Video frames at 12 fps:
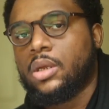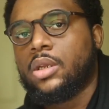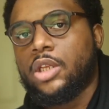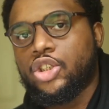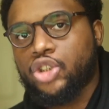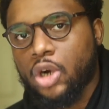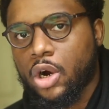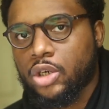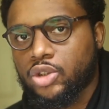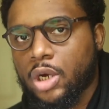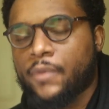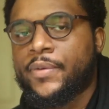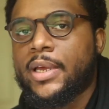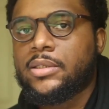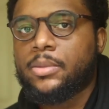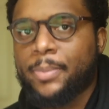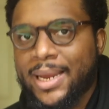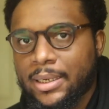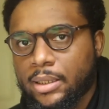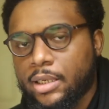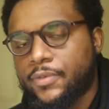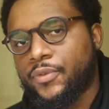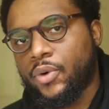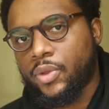The charge-off is mainly
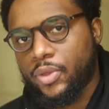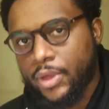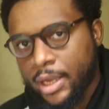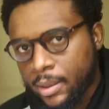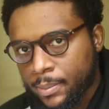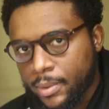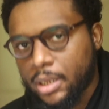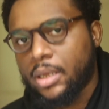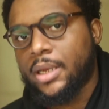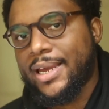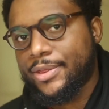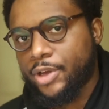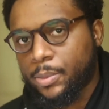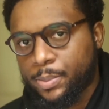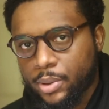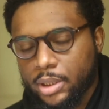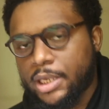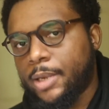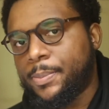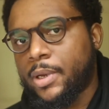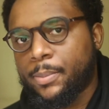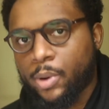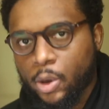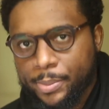for them and their bookkeeping
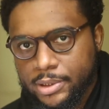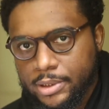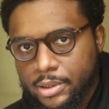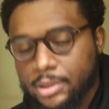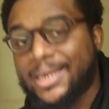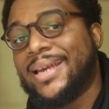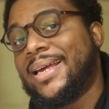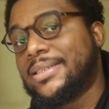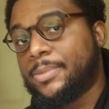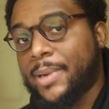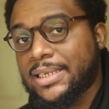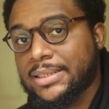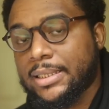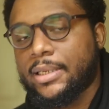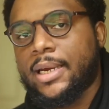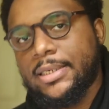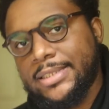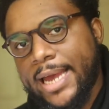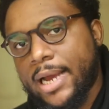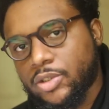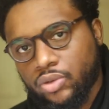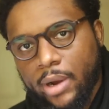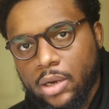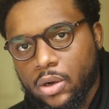purposes. It's basically a tax
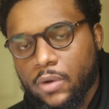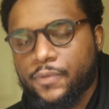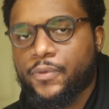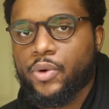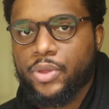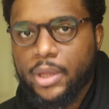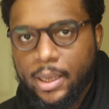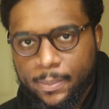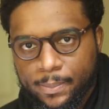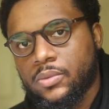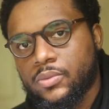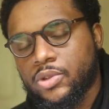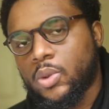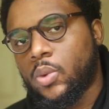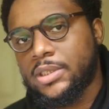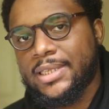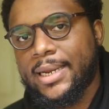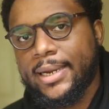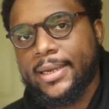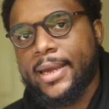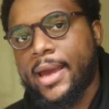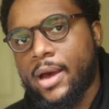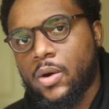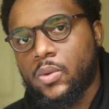write-off for them. So once that
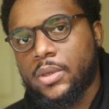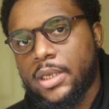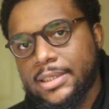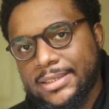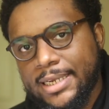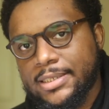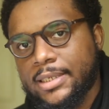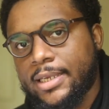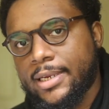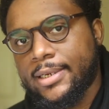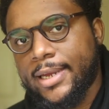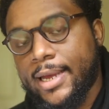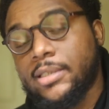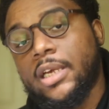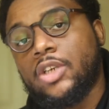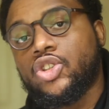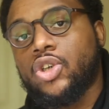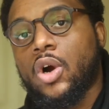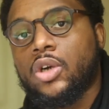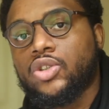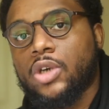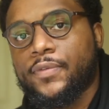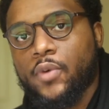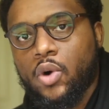account is designated as a
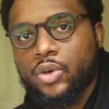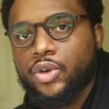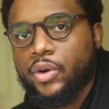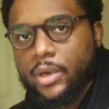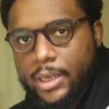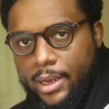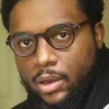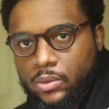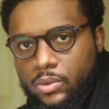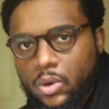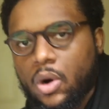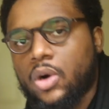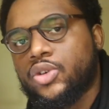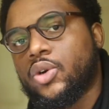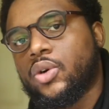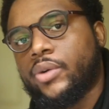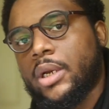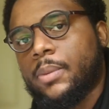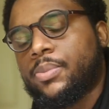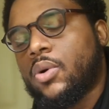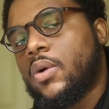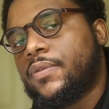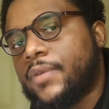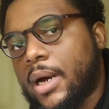charge-off on your account, on your credit
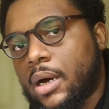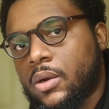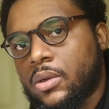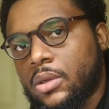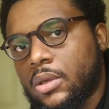profile,